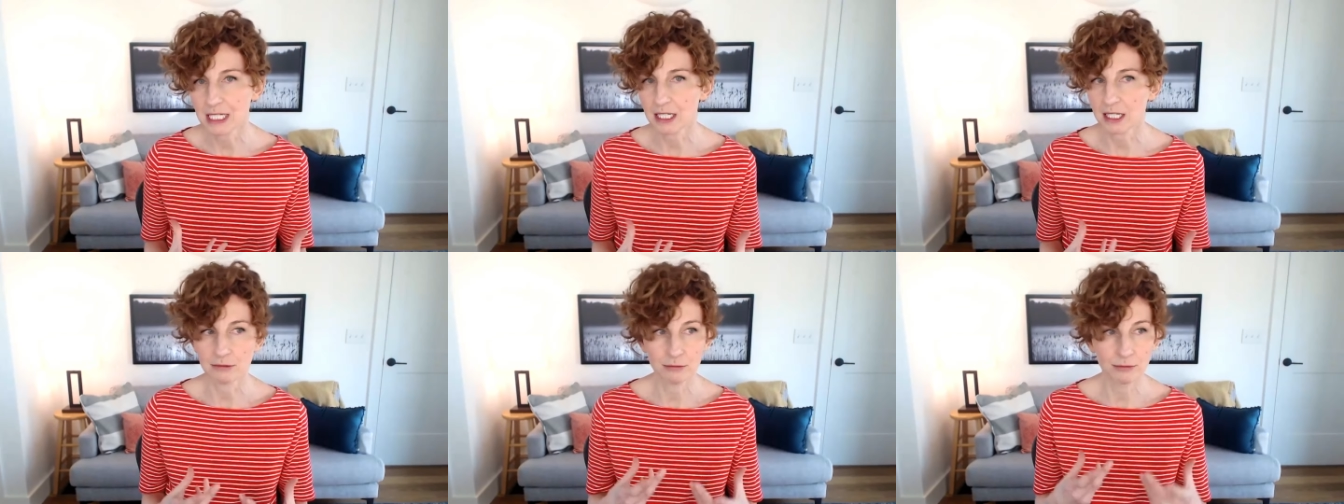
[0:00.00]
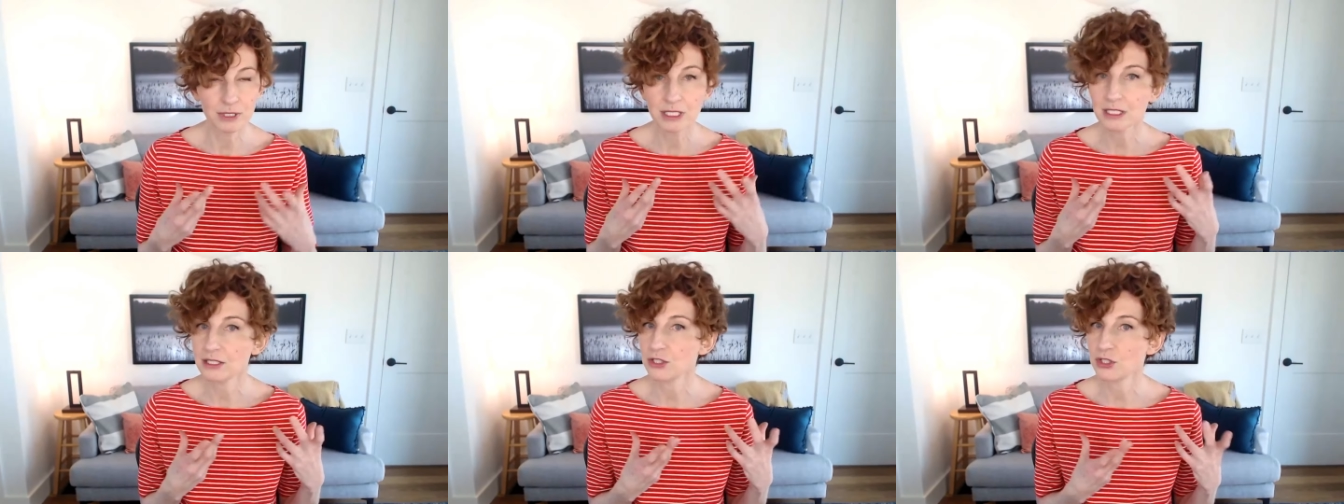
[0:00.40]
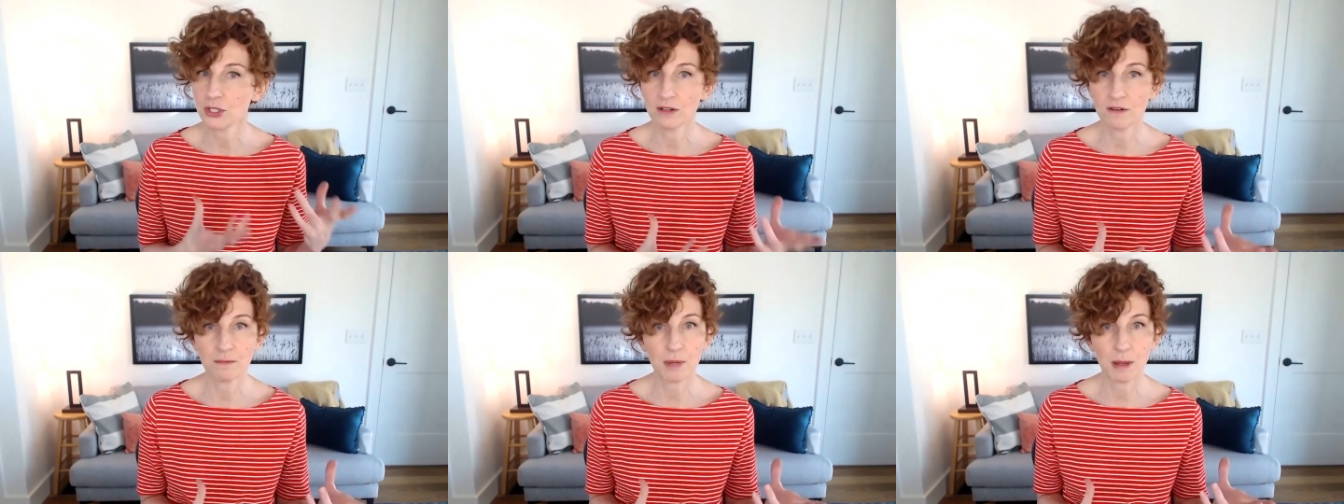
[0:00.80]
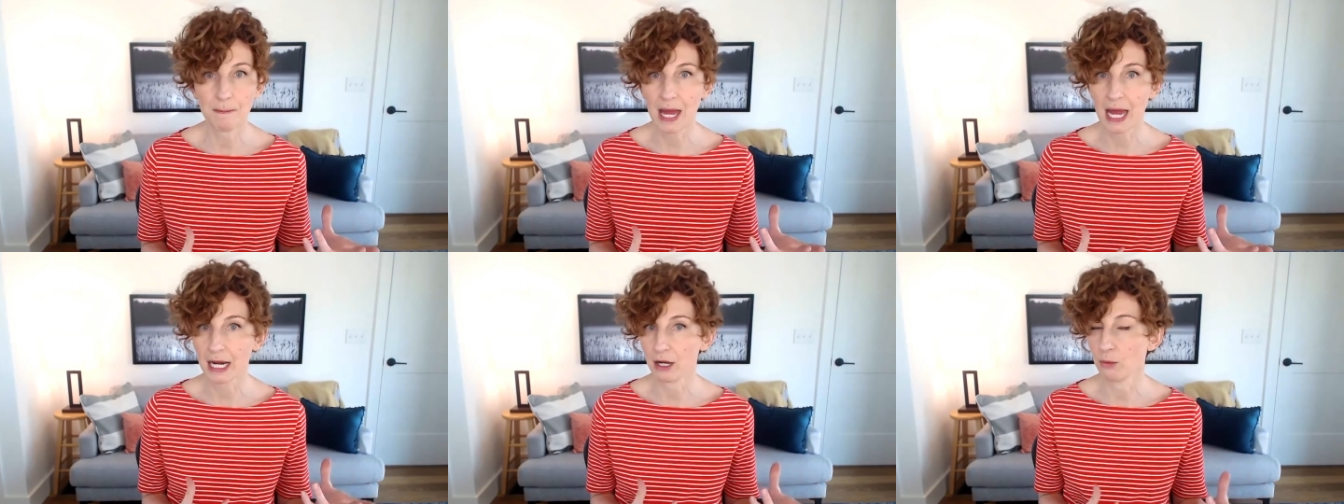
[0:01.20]
I really shouldn't have been
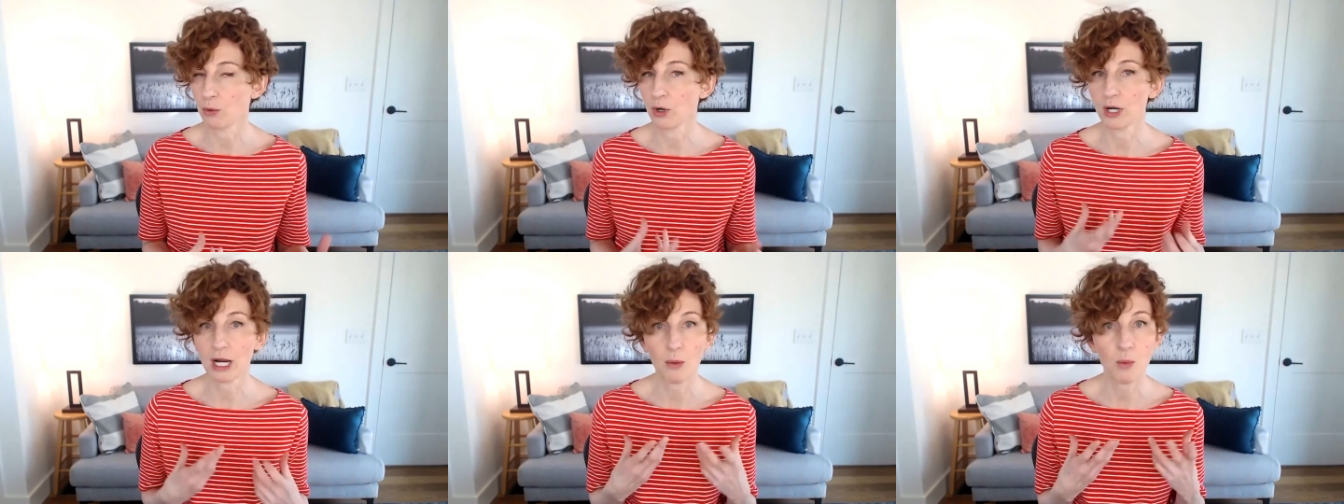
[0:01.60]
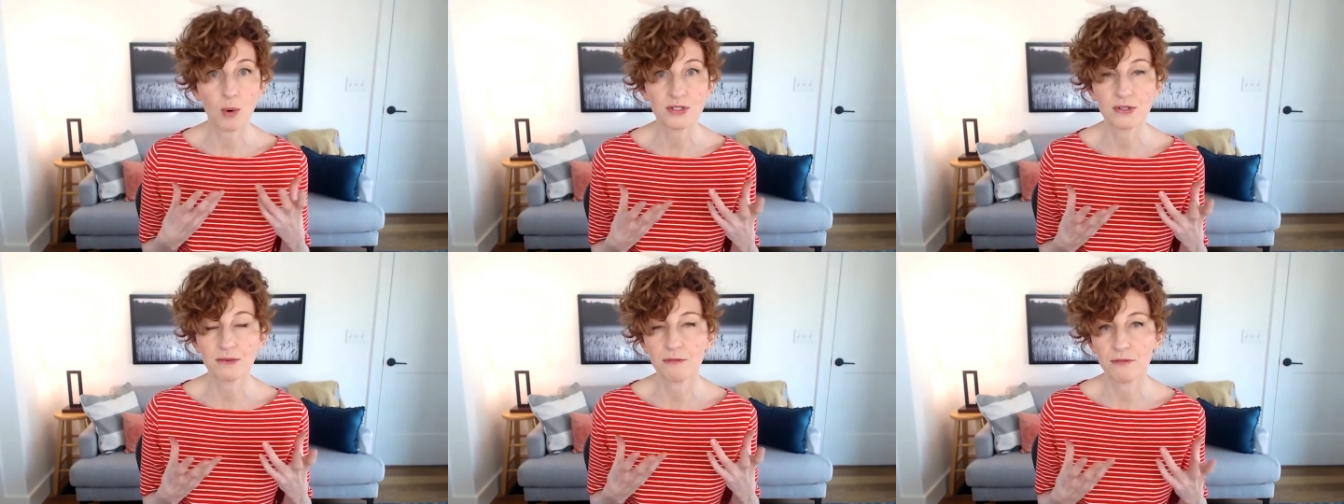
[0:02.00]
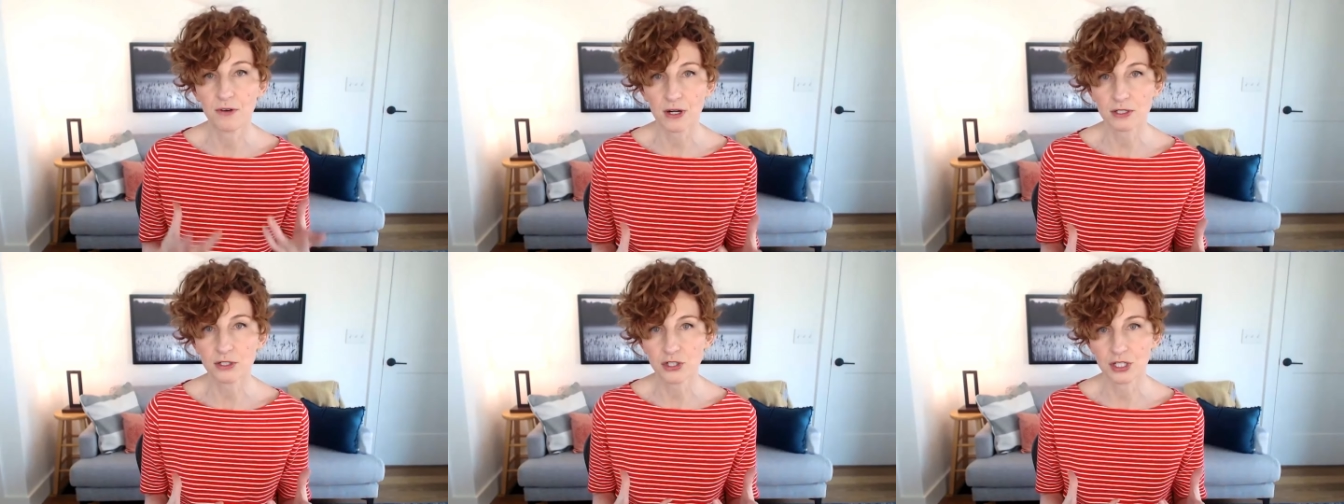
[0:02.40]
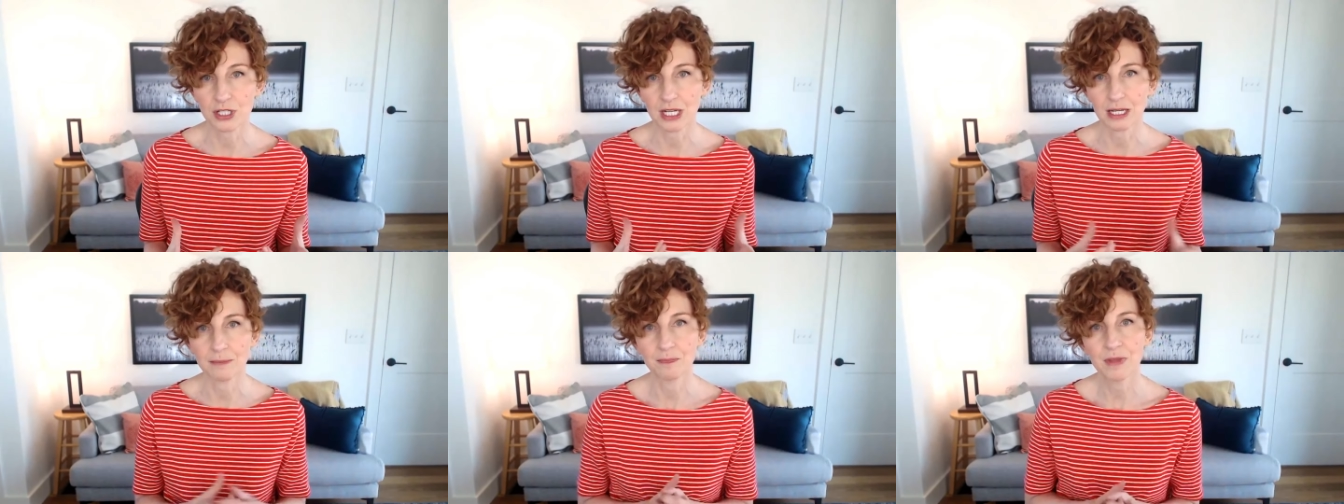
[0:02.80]
back at work. I wasn't
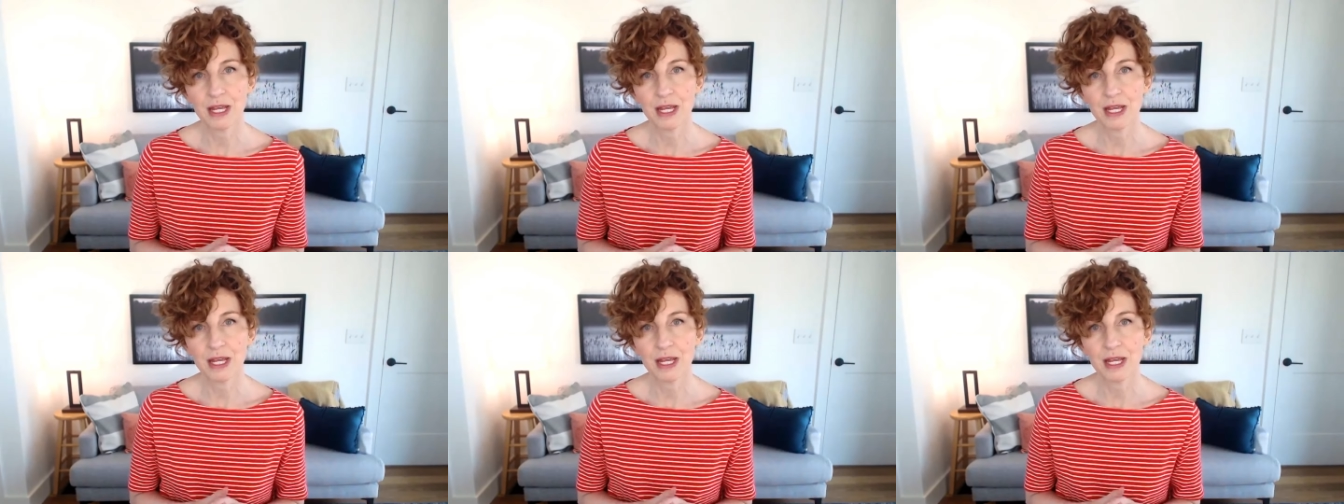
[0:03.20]
functioning.